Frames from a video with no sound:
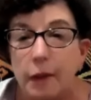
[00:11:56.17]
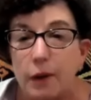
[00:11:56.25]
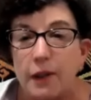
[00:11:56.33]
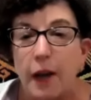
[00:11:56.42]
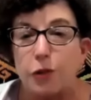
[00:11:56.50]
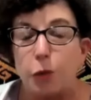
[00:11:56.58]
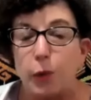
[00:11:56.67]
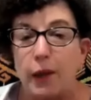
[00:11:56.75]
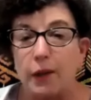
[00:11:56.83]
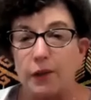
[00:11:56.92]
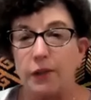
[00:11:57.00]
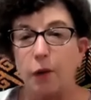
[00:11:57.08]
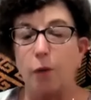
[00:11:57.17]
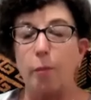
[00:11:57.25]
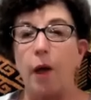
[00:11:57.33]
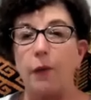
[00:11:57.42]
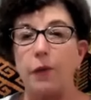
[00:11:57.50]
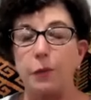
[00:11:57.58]
days or weeks or
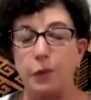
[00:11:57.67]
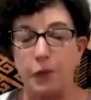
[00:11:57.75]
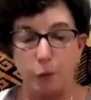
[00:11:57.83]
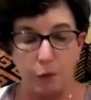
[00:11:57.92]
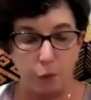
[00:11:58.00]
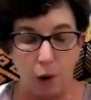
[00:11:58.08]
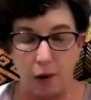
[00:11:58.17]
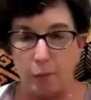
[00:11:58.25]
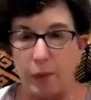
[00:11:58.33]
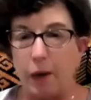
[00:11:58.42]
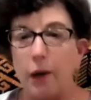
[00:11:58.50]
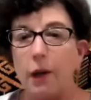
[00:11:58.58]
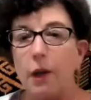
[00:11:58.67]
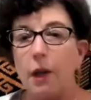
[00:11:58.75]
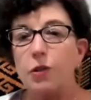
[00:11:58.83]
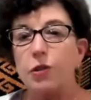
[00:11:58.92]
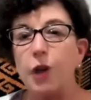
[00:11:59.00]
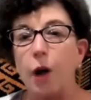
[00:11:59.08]
months with wine and beer.
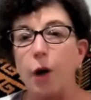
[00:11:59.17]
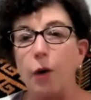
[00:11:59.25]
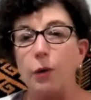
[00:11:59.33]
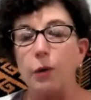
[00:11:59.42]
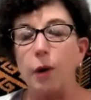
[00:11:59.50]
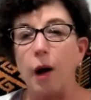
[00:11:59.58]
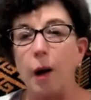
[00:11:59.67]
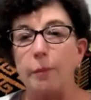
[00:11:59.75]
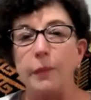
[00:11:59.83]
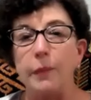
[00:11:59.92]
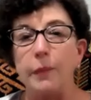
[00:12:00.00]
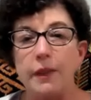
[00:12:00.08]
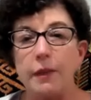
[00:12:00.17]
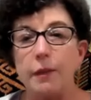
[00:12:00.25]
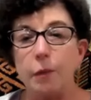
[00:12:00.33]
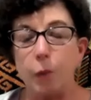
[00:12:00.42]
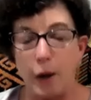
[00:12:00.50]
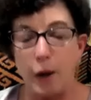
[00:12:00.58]
So
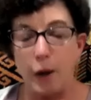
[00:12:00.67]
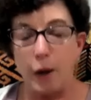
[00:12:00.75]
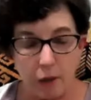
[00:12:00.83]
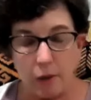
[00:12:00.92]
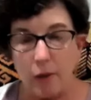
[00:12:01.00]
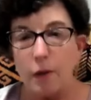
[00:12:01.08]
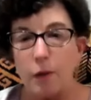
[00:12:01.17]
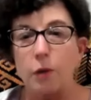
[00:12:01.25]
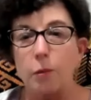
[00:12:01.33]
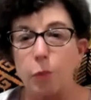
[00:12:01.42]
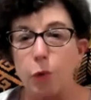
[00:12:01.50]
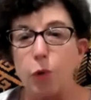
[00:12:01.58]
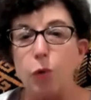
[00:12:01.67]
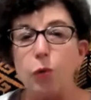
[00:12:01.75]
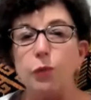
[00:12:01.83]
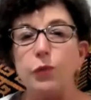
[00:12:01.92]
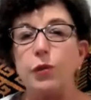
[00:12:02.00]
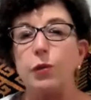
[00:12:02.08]
when we
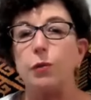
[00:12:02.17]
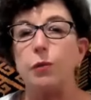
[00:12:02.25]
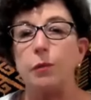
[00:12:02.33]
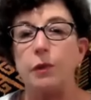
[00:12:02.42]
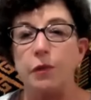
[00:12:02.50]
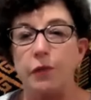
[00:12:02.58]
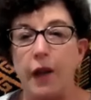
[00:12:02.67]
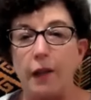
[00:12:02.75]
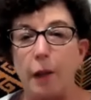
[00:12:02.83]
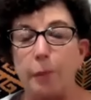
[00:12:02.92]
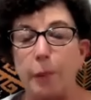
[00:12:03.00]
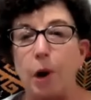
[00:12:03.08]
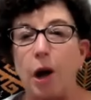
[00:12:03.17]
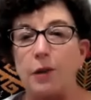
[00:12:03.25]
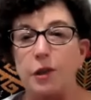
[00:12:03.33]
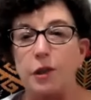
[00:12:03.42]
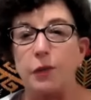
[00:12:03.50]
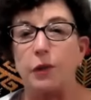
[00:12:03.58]
move to develop a
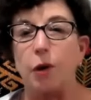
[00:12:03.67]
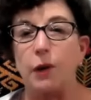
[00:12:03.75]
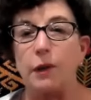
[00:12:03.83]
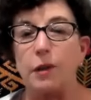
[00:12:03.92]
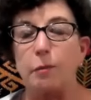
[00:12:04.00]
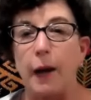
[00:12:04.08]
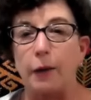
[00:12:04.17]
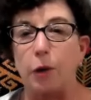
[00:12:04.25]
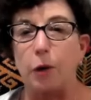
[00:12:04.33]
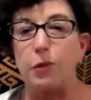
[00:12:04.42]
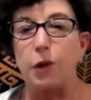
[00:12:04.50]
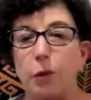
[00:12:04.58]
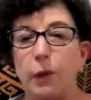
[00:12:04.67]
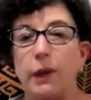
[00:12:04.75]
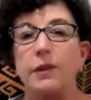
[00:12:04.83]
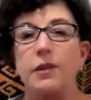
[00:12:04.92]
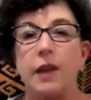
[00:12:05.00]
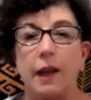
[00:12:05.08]
process for growing this microbe we
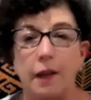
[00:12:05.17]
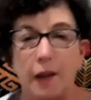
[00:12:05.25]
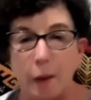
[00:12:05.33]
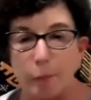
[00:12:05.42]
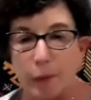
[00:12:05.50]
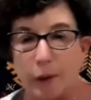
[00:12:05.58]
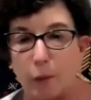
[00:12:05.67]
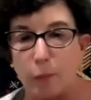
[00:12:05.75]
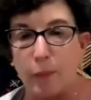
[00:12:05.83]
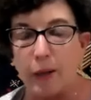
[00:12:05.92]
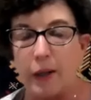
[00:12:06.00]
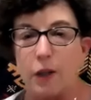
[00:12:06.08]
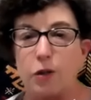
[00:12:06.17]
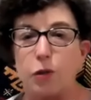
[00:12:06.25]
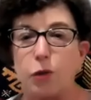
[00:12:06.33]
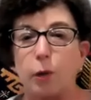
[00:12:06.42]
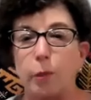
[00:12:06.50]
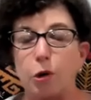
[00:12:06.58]
can scale it up and make it
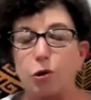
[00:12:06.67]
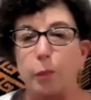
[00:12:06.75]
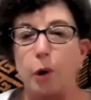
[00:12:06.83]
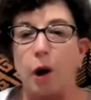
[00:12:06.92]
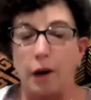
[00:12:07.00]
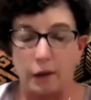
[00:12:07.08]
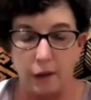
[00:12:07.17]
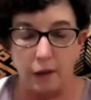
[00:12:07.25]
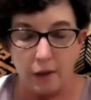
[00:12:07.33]
into a commercial product,